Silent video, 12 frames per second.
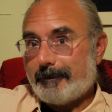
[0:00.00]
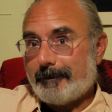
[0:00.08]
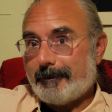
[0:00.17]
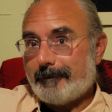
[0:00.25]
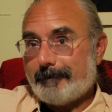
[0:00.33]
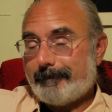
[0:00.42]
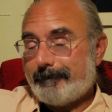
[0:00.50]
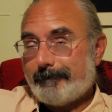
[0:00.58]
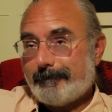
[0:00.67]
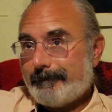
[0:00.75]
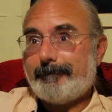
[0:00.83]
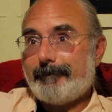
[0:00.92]
I
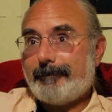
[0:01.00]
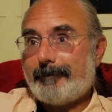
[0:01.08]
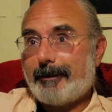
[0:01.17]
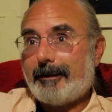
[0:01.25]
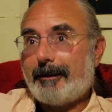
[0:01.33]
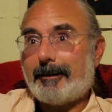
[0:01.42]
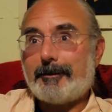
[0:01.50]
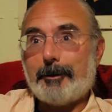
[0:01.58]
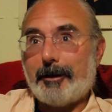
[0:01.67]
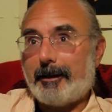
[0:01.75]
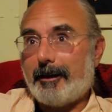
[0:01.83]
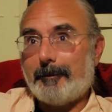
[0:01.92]
think that's
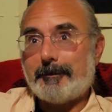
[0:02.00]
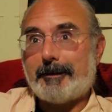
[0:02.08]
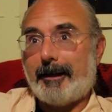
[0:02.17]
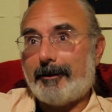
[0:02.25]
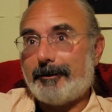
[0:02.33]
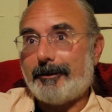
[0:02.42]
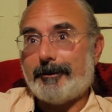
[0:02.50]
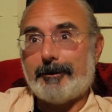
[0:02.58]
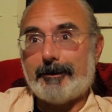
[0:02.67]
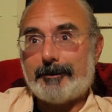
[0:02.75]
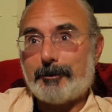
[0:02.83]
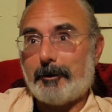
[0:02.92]
what it comes down to.
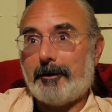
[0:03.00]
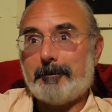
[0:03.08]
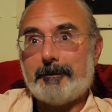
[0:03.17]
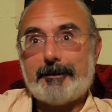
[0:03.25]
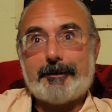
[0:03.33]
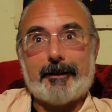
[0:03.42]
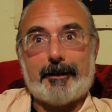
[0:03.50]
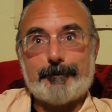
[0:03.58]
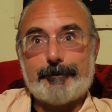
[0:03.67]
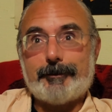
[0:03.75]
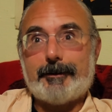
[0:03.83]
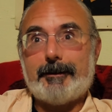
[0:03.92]
This Wiim
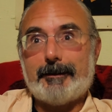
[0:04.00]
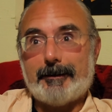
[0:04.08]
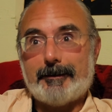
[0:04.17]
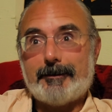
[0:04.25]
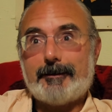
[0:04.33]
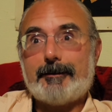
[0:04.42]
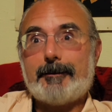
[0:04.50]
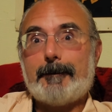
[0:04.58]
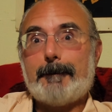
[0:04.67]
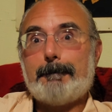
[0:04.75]
stuff is,